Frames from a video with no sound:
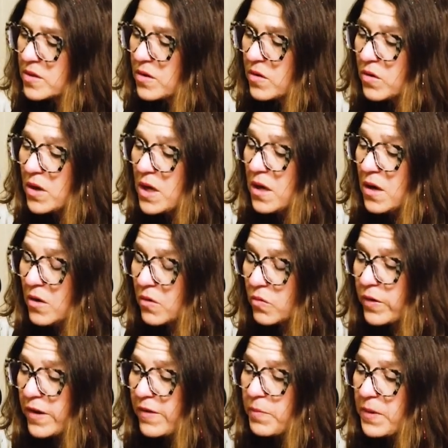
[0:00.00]
So
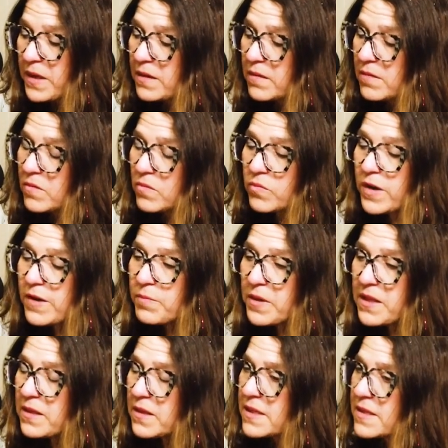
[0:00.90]
we've been
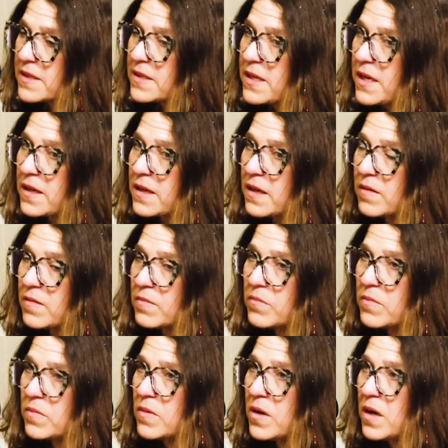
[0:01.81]
listening
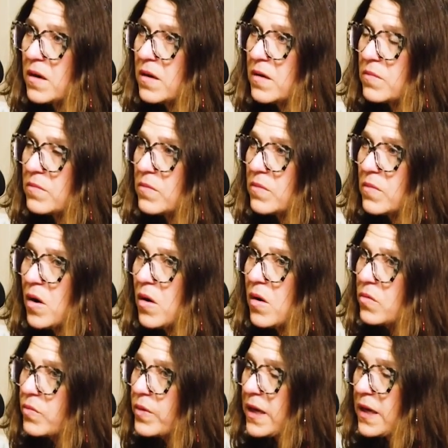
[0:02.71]

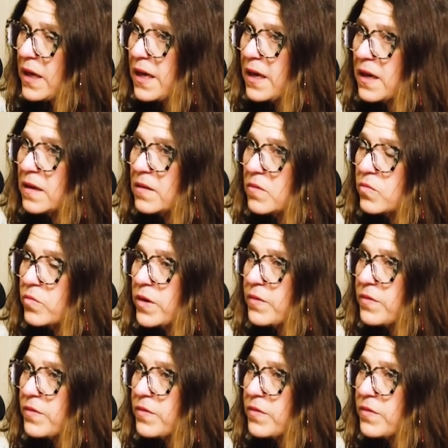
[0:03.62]
all we can.